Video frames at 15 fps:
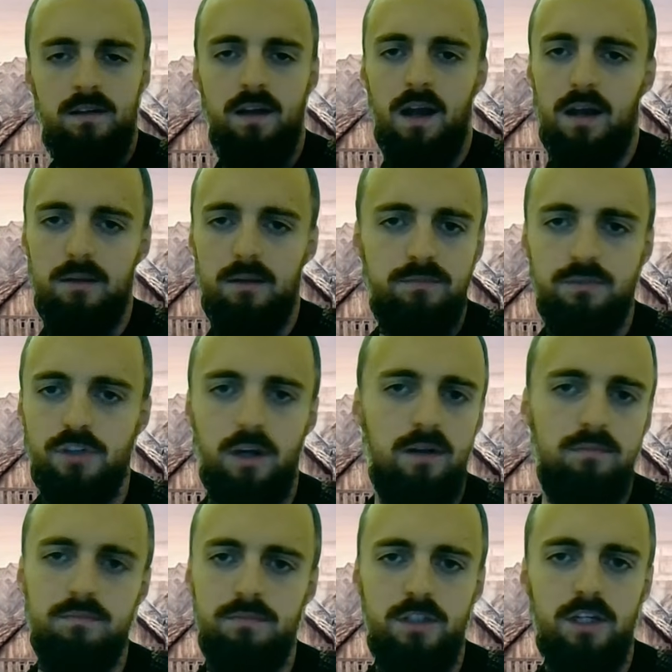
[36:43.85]
Um,
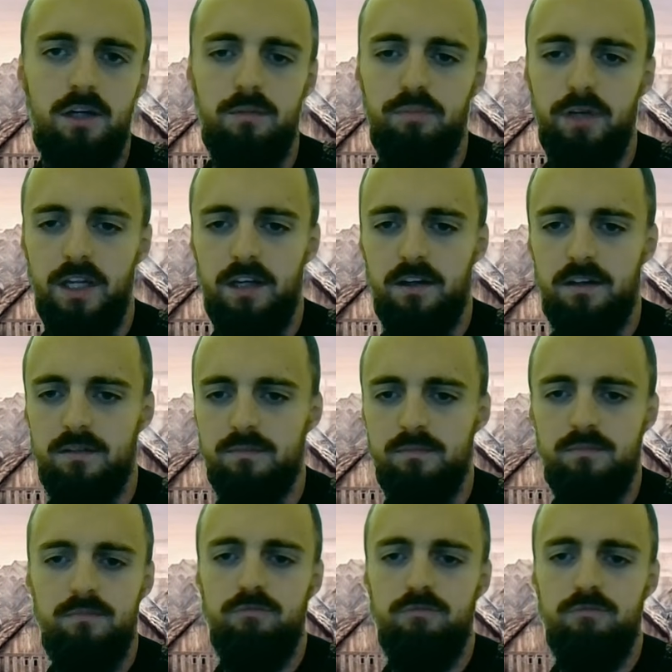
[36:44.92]
so you know, bring it on.